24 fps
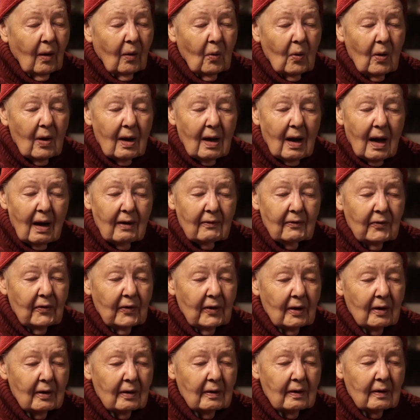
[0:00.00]
Well, I
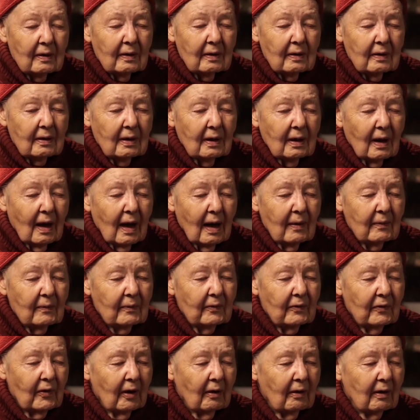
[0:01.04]
feel that
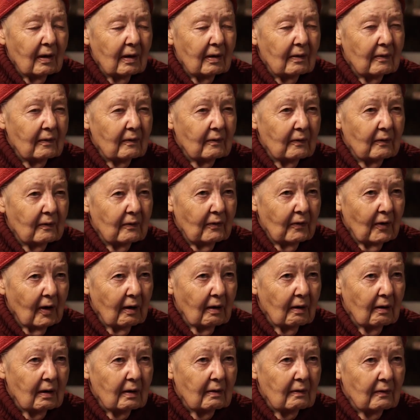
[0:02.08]
I'm very,
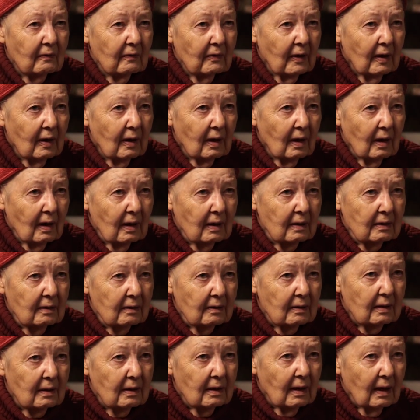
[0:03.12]
very, very
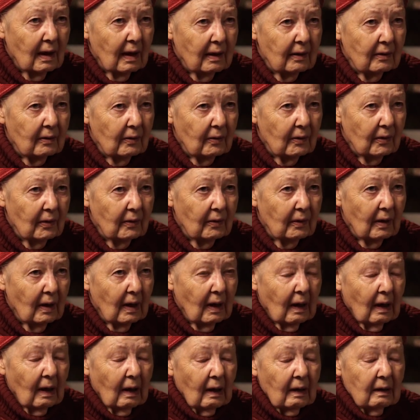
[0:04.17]
honored, Andrew.
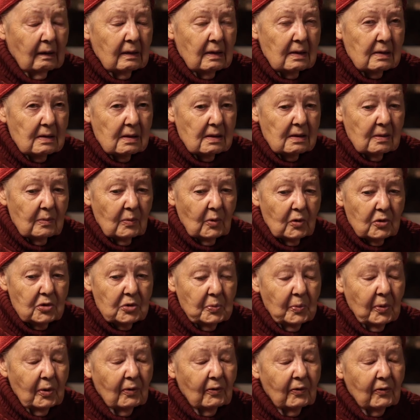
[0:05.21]
This is a
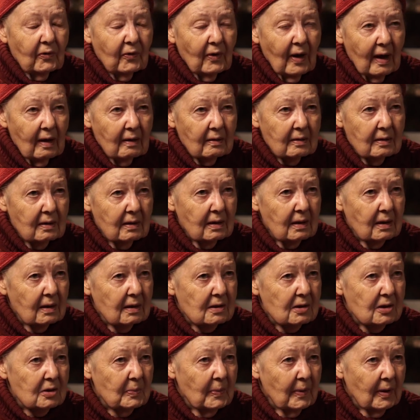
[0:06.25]
most profound
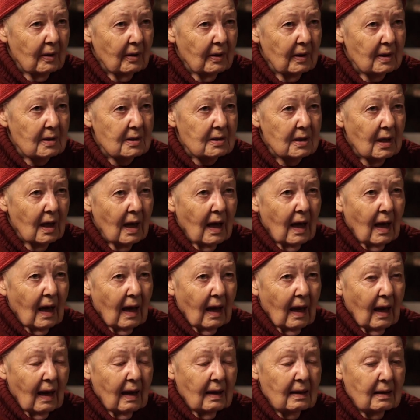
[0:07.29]
experience,
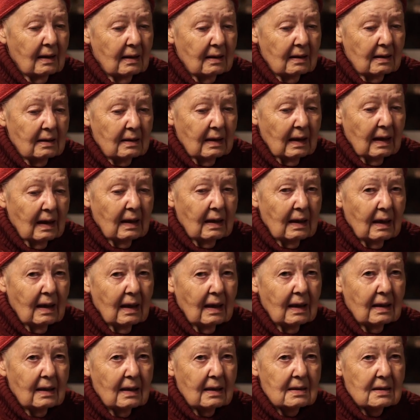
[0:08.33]
and indeed,
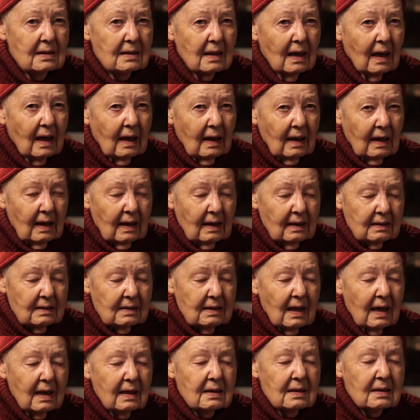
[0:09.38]
it is. It
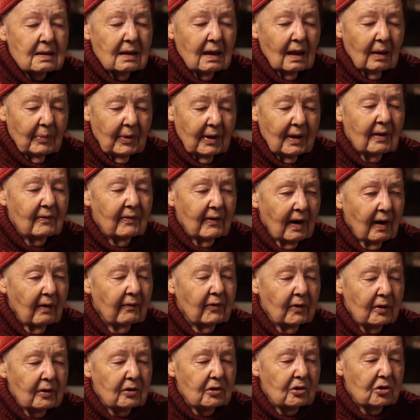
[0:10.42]
takes a bit of
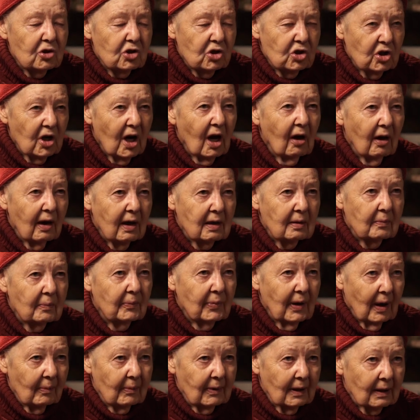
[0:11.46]
effort to share it
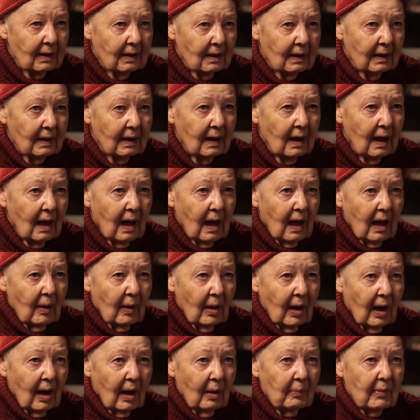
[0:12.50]
publicly. Uh,
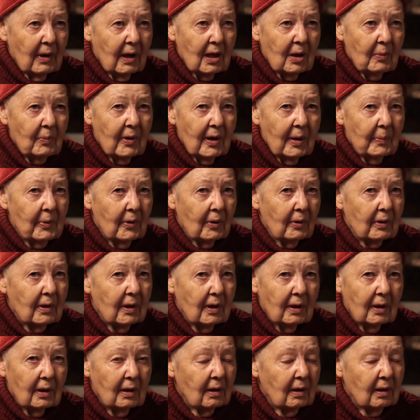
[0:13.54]
yes. Uh, many people
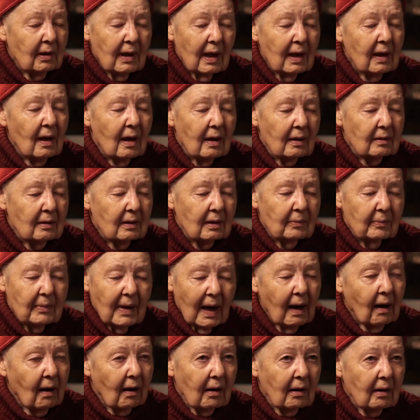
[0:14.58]
cannot
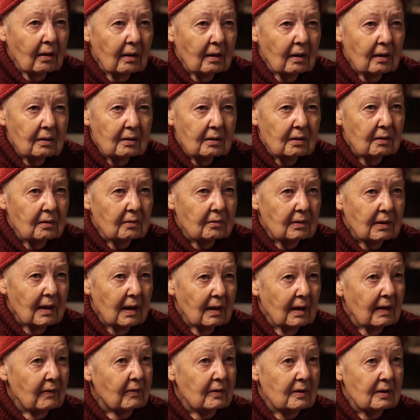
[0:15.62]
bear to
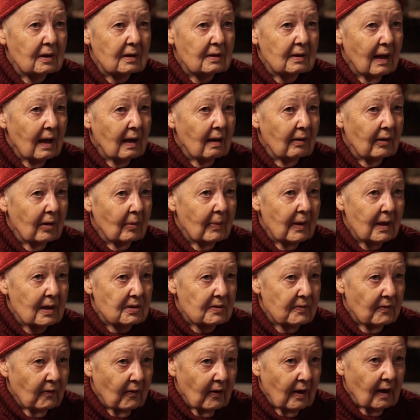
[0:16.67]
even to tell their
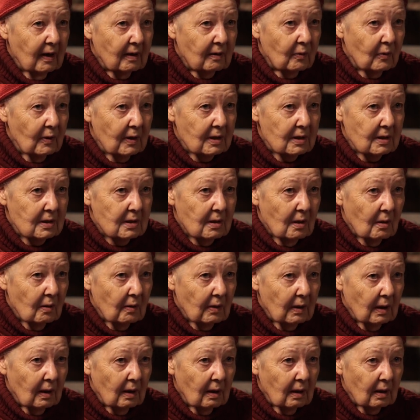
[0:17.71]
best friend what is
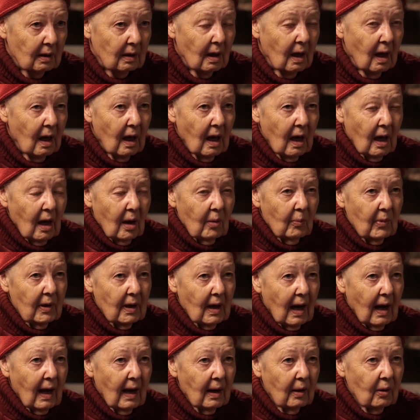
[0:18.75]
going on. But
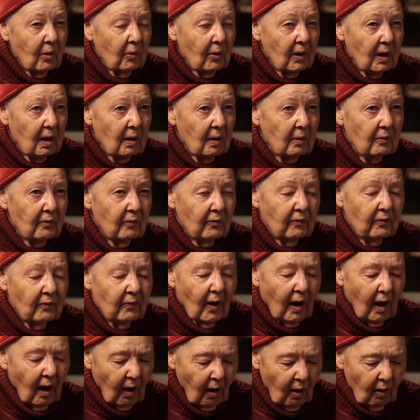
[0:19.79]
I agree
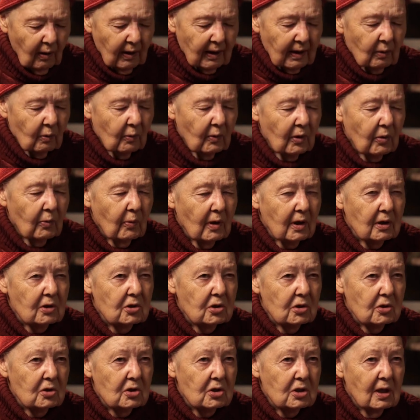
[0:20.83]
wholly with
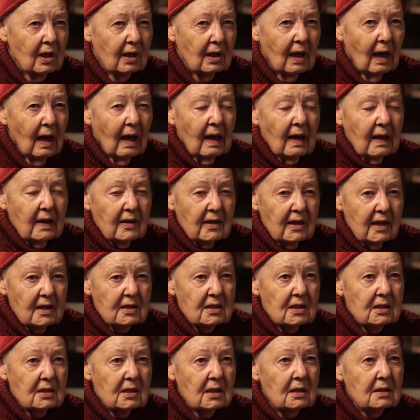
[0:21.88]
what you said.
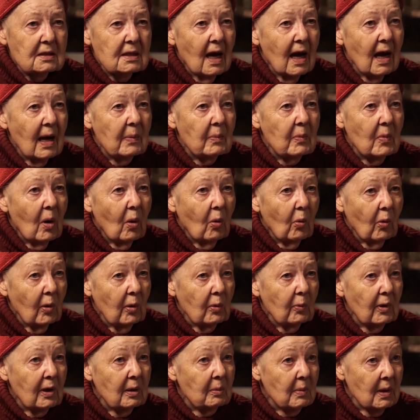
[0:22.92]
This is the time
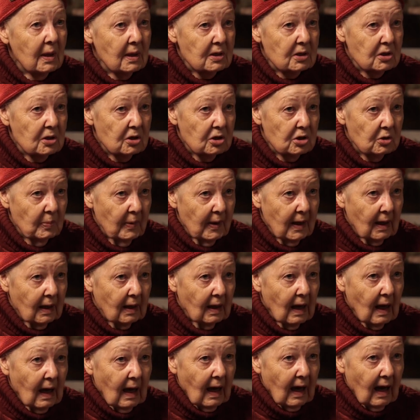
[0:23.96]
when we must speak.
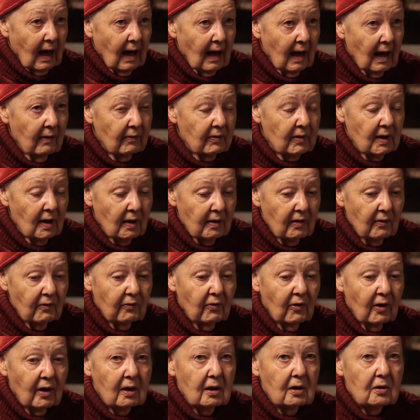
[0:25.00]
I have another
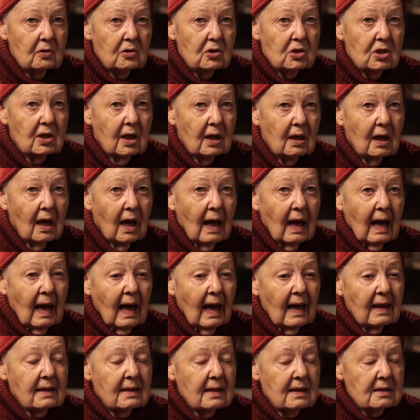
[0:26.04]
friend who said,
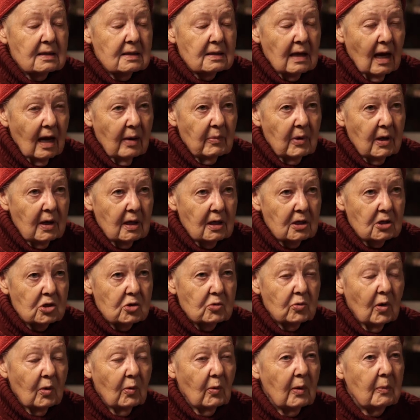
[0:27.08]
at this time in
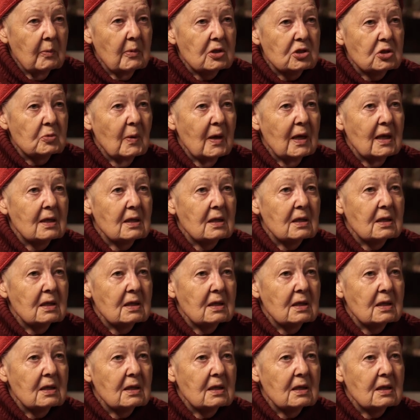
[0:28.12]
history, we must be